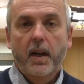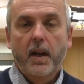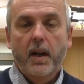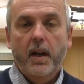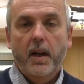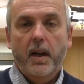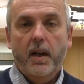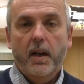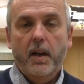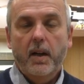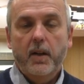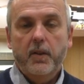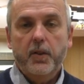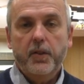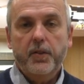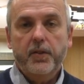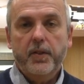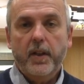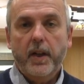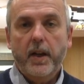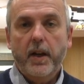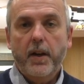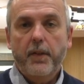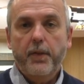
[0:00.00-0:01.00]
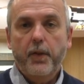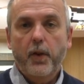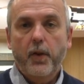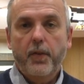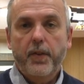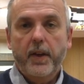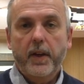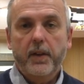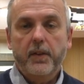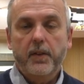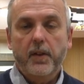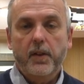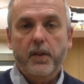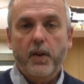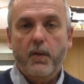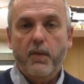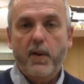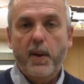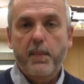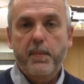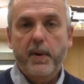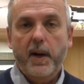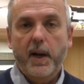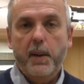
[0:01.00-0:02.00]
Uh, I'll just say a few things as I
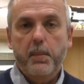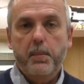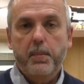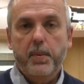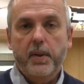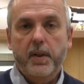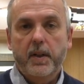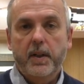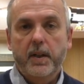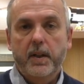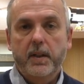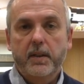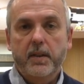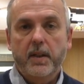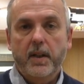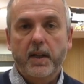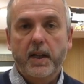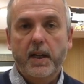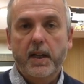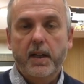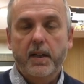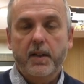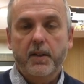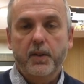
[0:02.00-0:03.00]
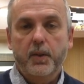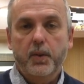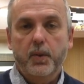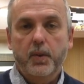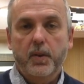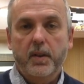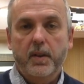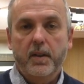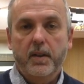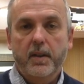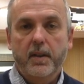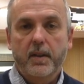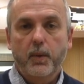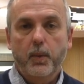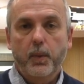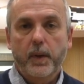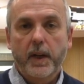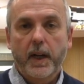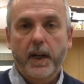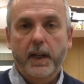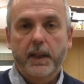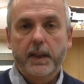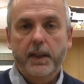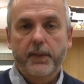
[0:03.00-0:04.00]
wrap up uh, today because uh,
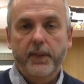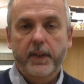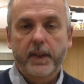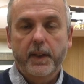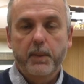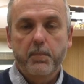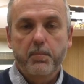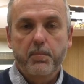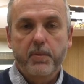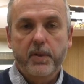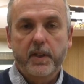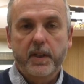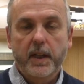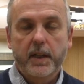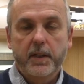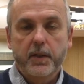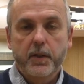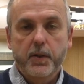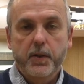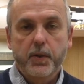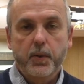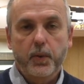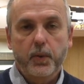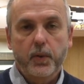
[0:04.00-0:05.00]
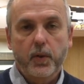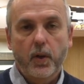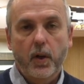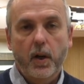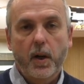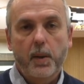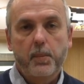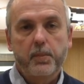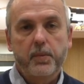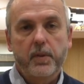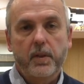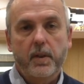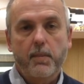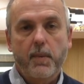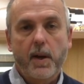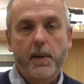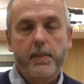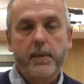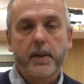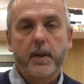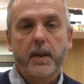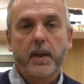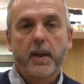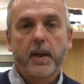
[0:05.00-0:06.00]
we are living in pretty unusual times at the
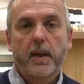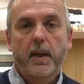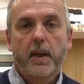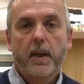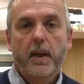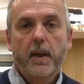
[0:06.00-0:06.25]
moment.